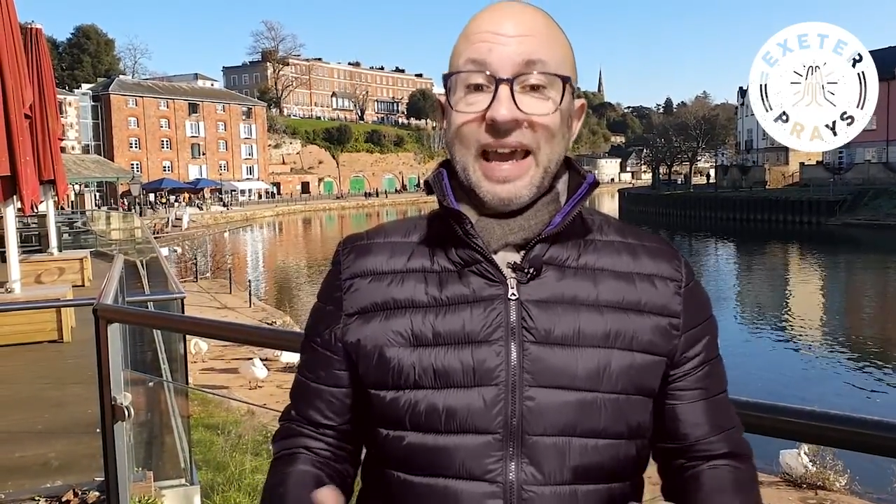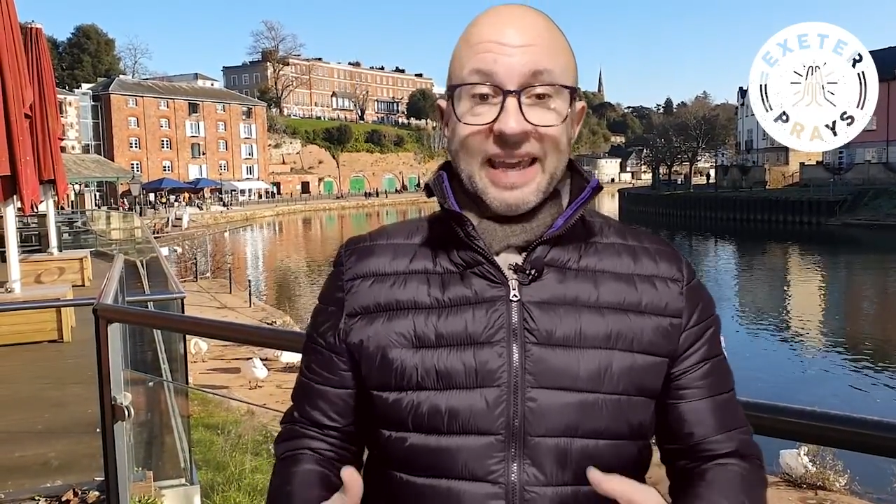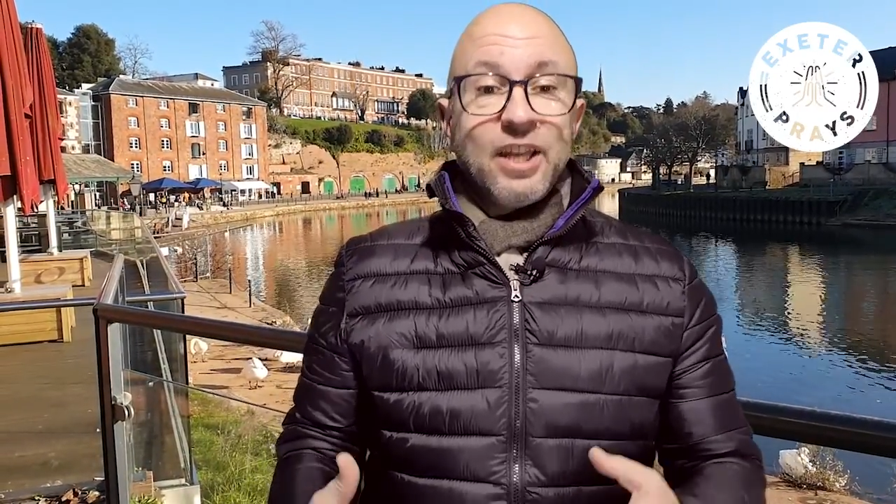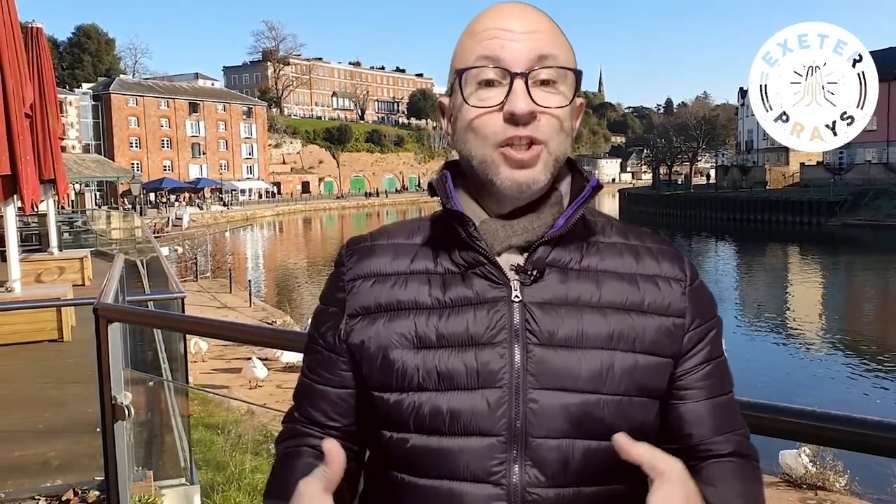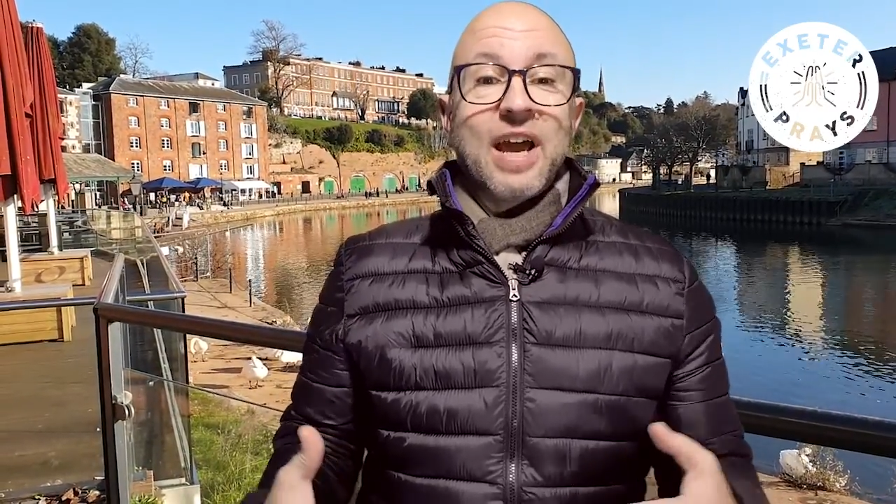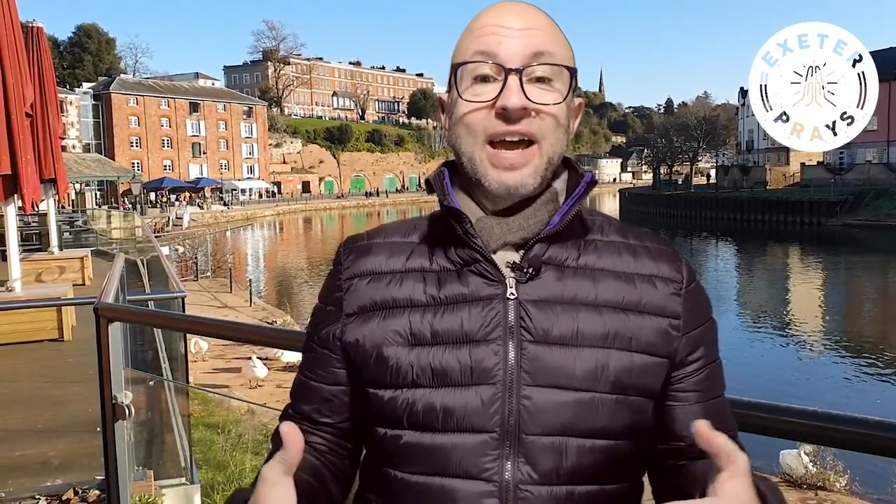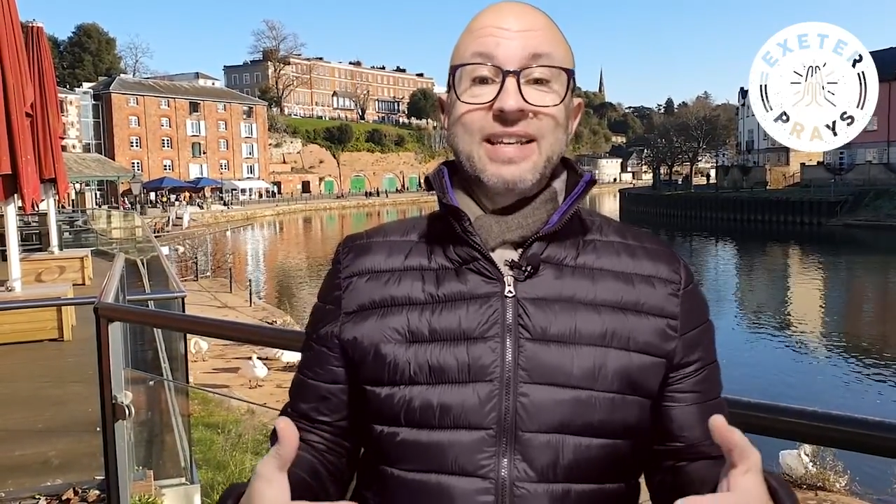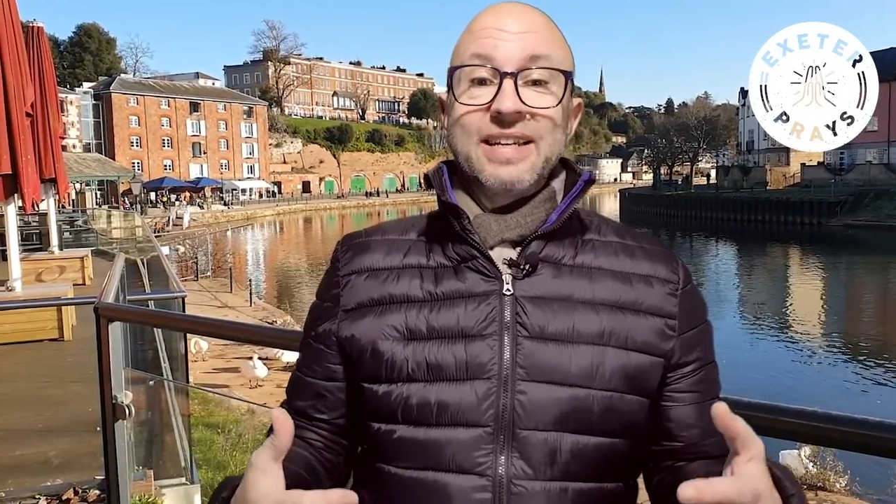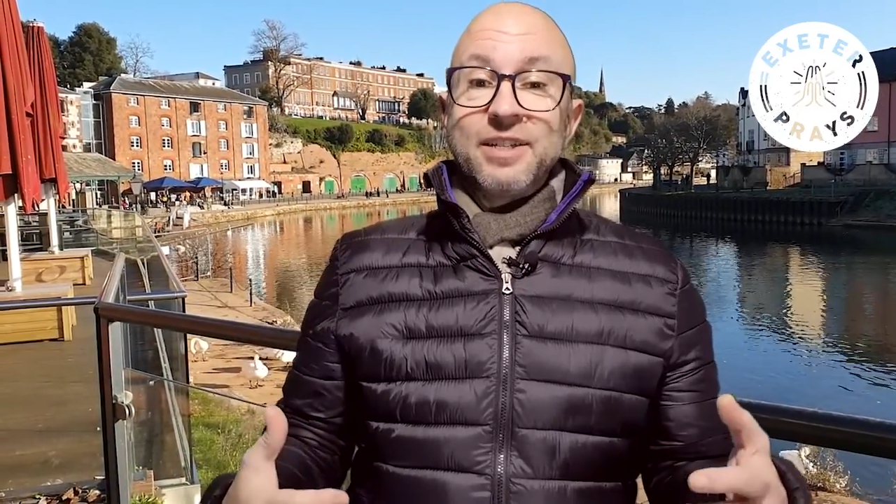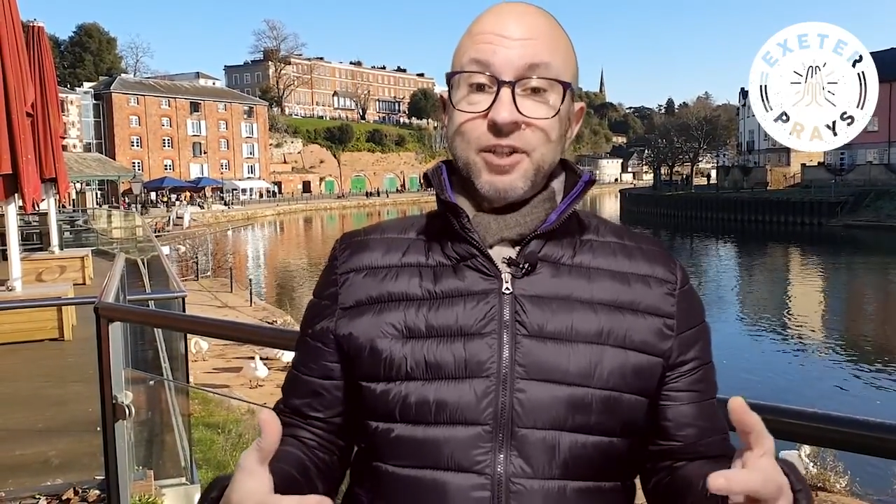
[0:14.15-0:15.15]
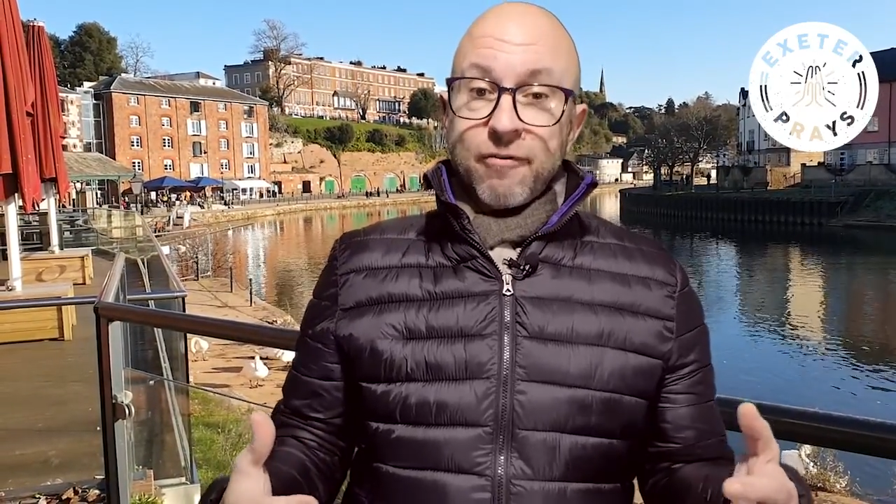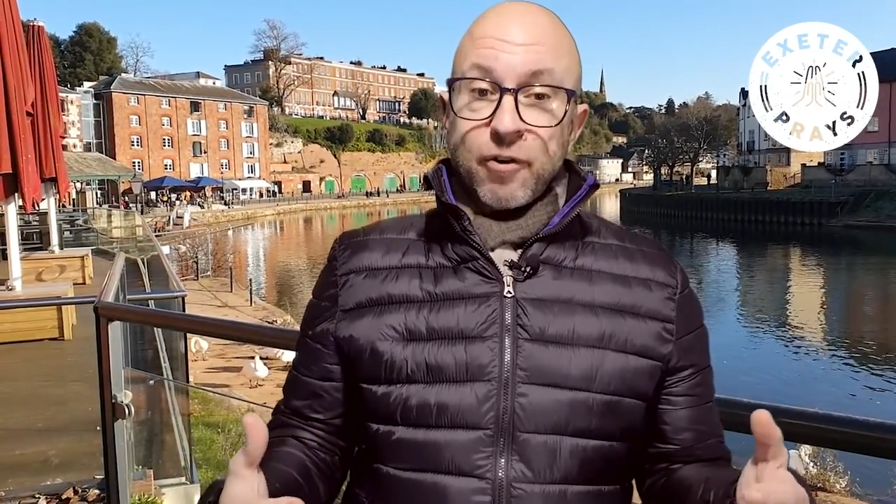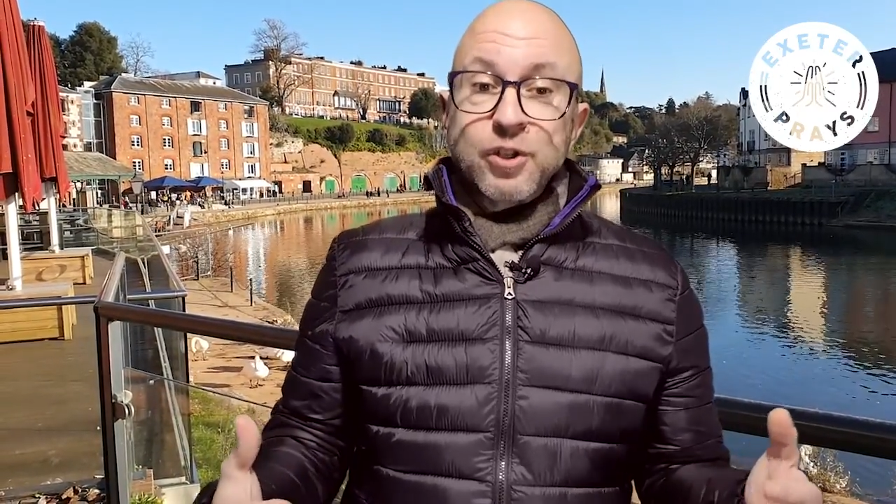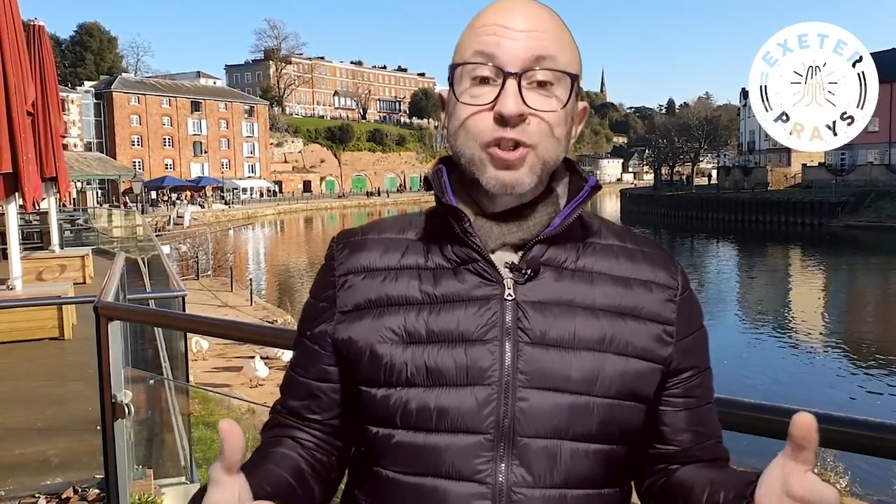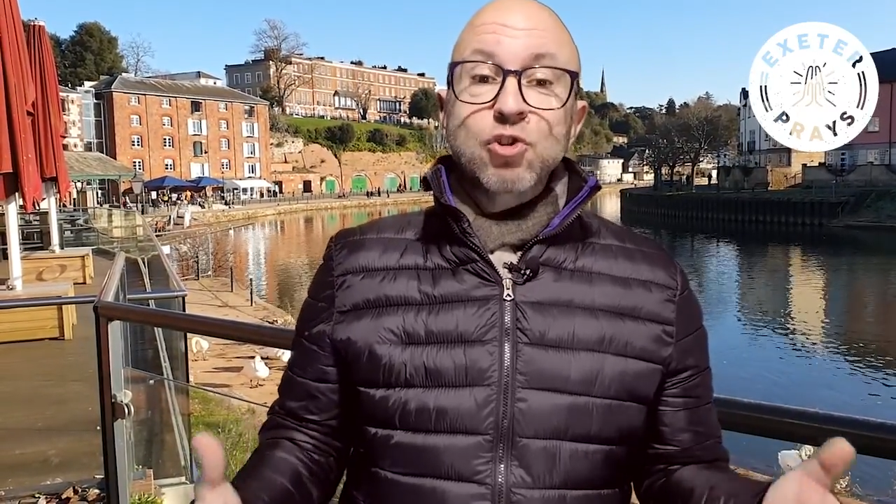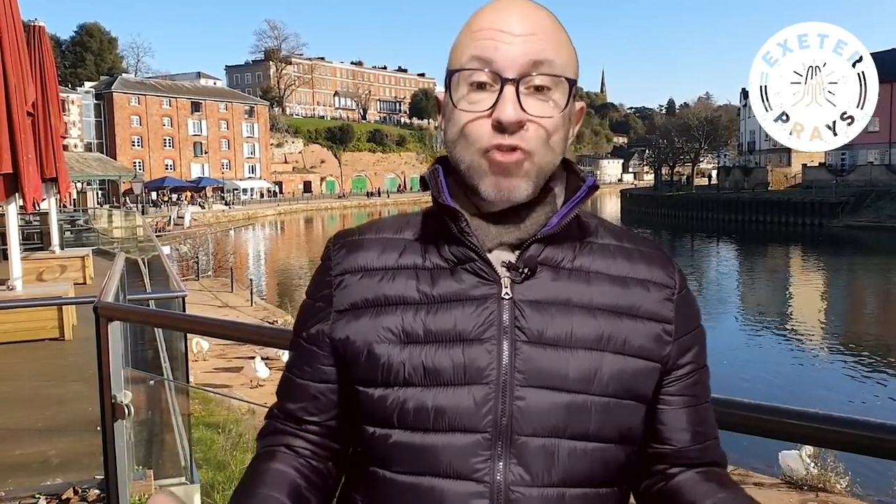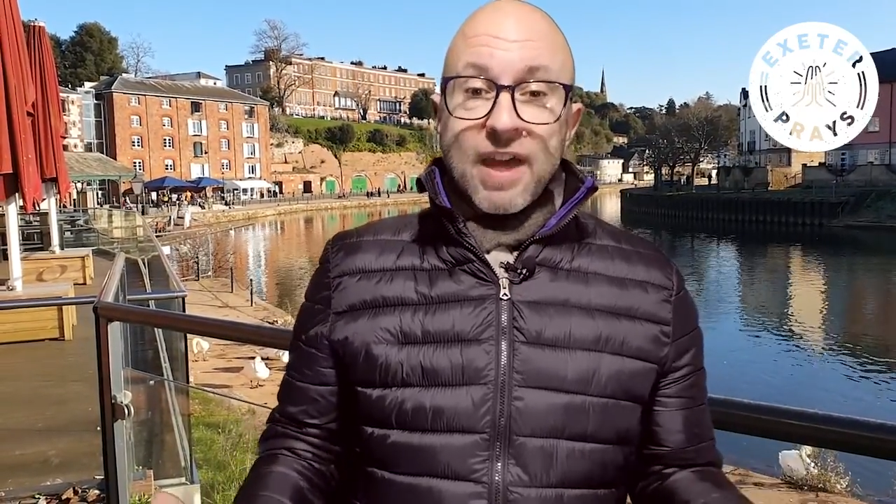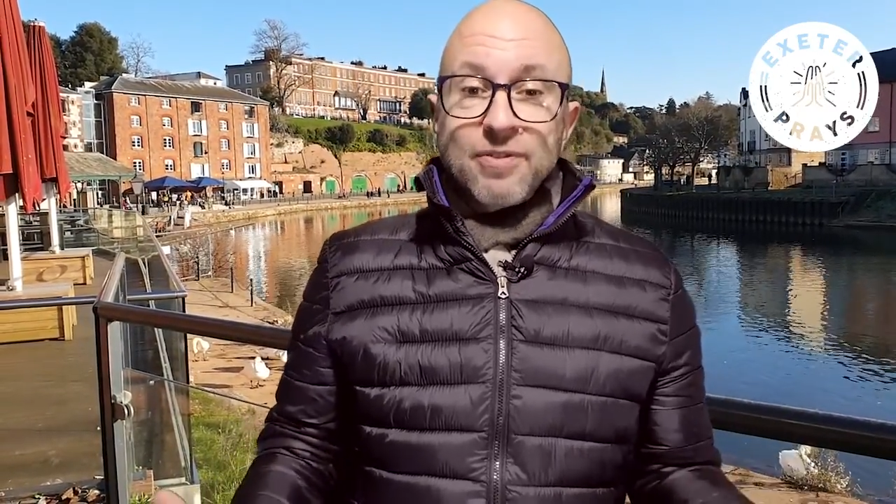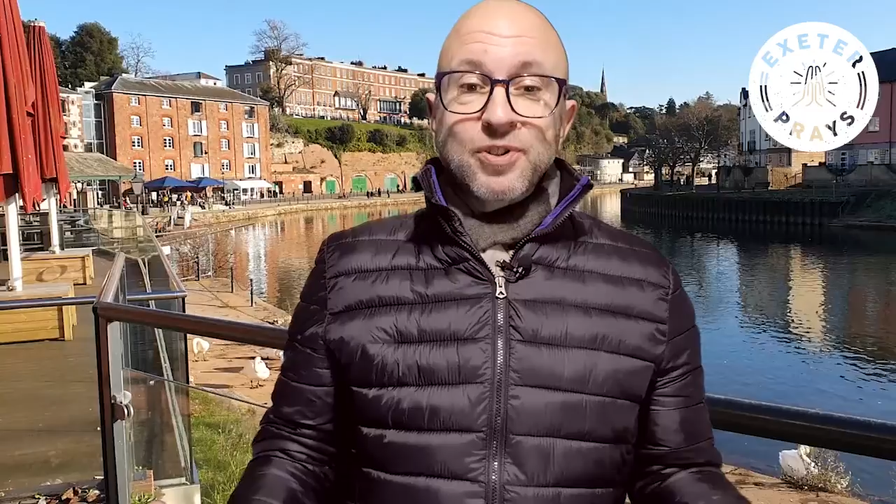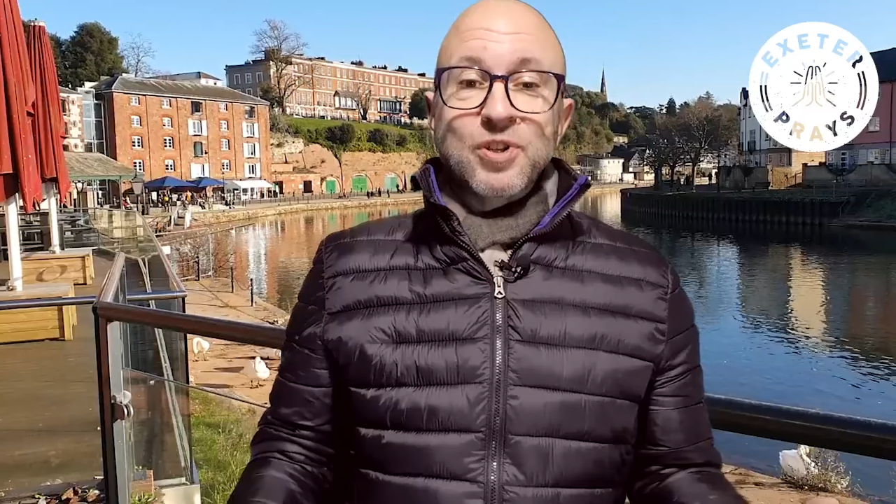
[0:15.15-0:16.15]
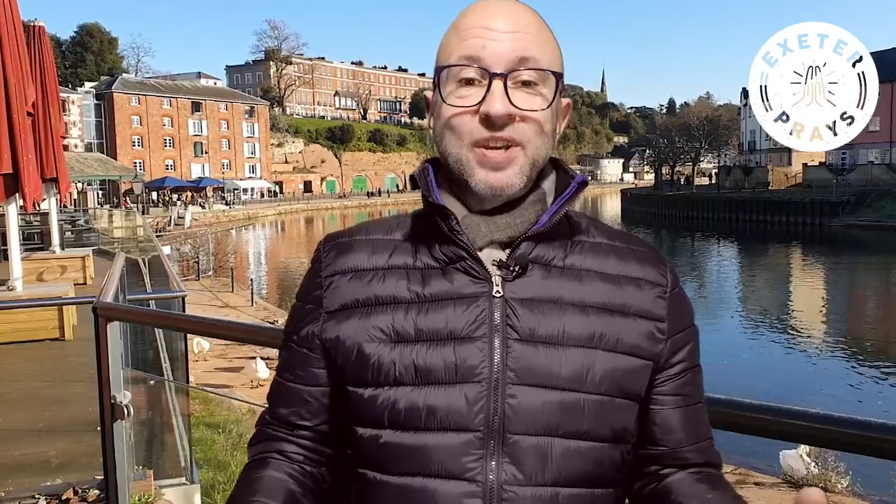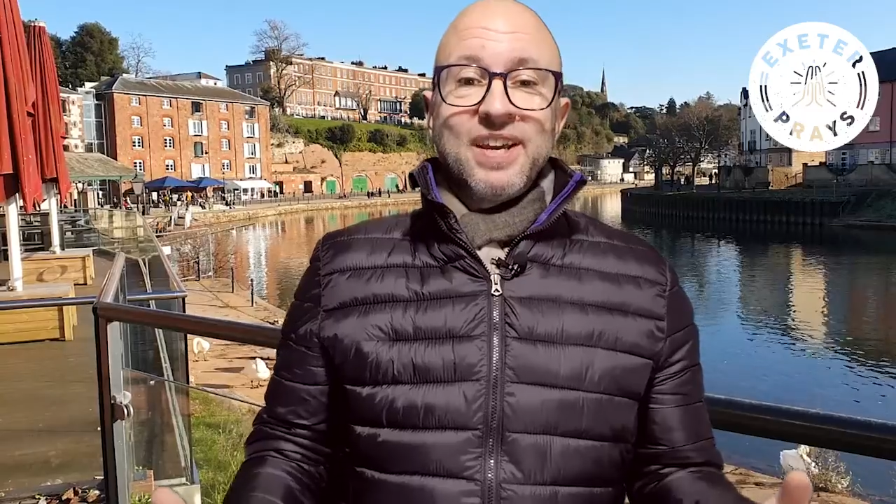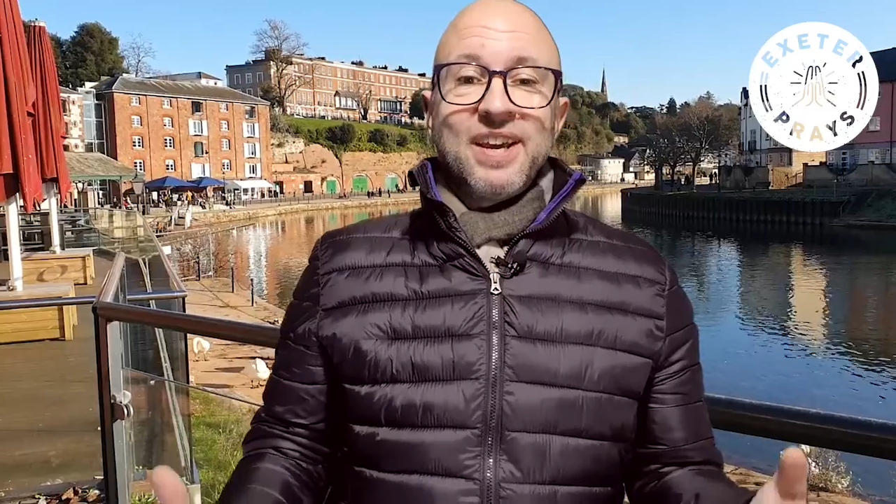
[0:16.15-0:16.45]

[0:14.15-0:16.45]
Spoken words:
Each had different strengths